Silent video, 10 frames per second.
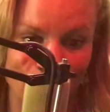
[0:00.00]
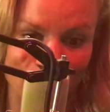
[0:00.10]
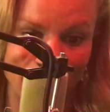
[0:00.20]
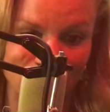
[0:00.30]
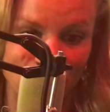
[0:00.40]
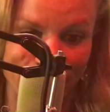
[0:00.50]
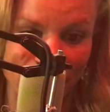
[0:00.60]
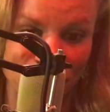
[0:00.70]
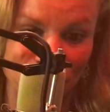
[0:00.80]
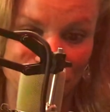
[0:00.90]
much
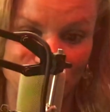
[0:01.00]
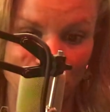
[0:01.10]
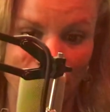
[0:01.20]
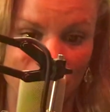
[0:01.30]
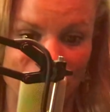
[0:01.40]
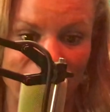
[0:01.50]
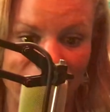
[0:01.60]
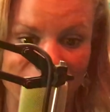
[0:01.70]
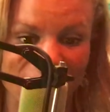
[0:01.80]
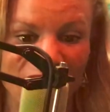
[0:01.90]
masturbation, too much
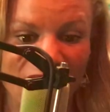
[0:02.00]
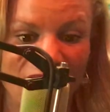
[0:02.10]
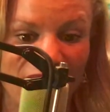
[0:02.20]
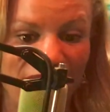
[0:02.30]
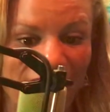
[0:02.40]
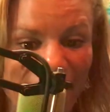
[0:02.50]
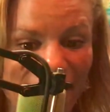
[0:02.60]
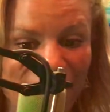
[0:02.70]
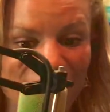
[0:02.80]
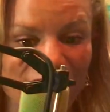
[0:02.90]
sex.
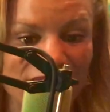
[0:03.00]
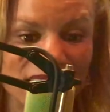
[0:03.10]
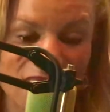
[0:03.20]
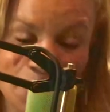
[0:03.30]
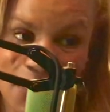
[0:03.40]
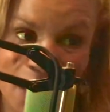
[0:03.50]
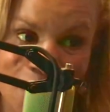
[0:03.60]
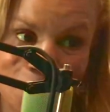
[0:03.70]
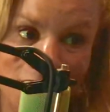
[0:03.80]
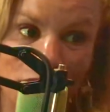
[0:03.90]
And
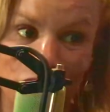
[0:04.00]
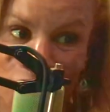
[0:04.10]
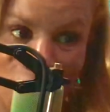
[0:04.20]
sometimes if your